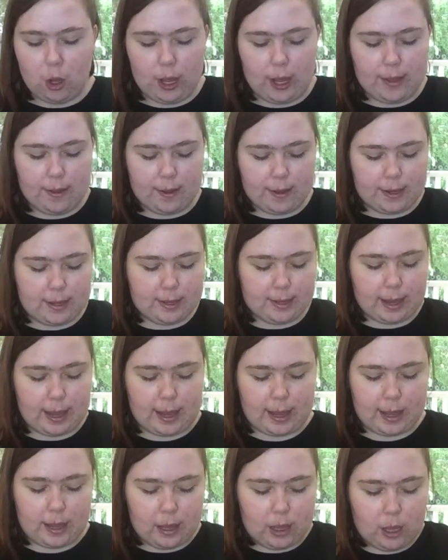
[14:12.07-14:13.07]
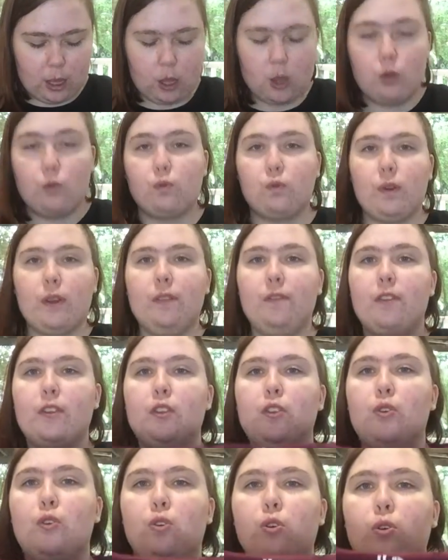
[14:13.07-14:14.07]
and this is a
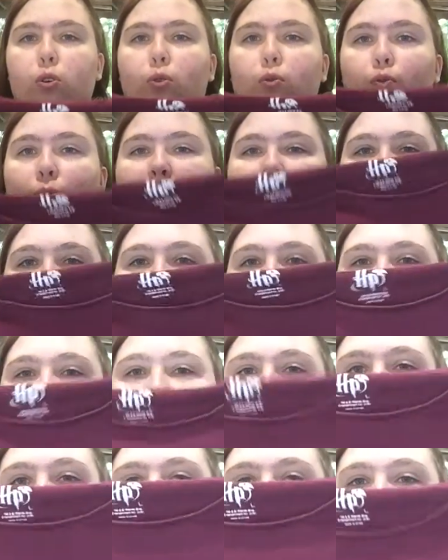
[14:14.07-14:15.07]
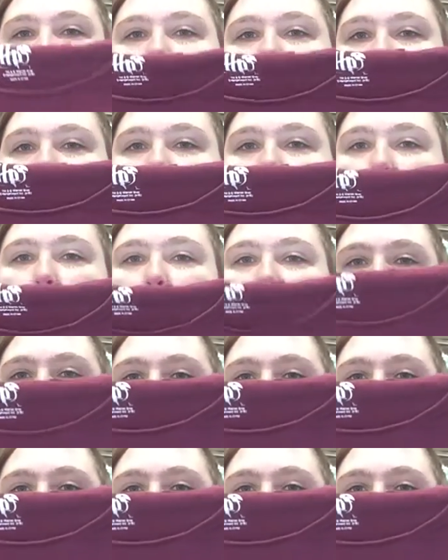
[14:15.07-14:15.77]
Gryffindor red shirt with the Gryffindor